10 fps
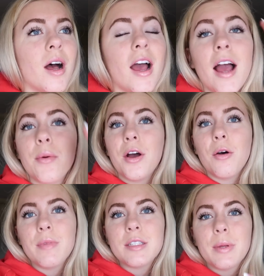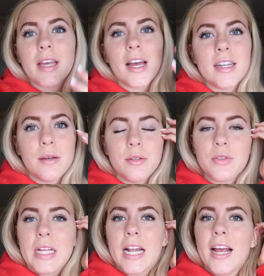But I went home this weekend. It
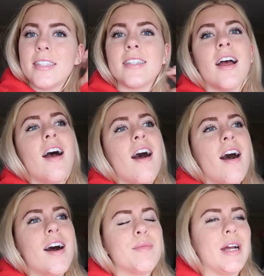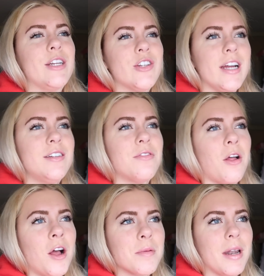was really nice. I tried to
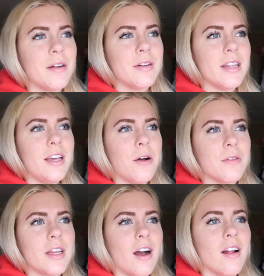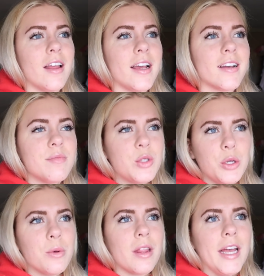vlog, but I really only got like
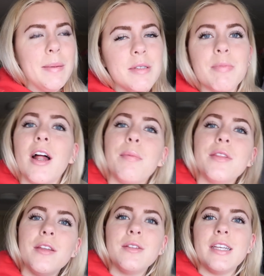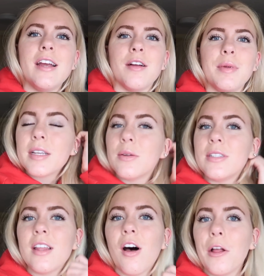2 clips, but I'll put those here because I
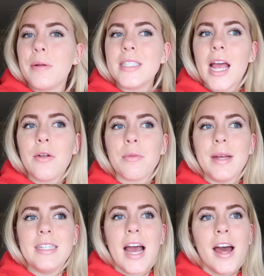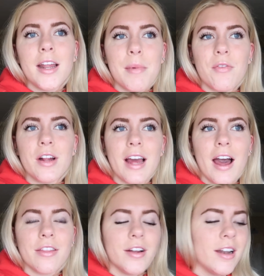went to the Hollywood sign with my dad and my friend
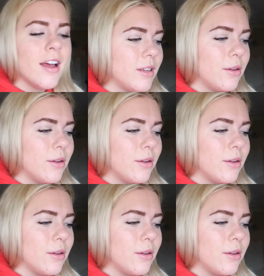Catherine.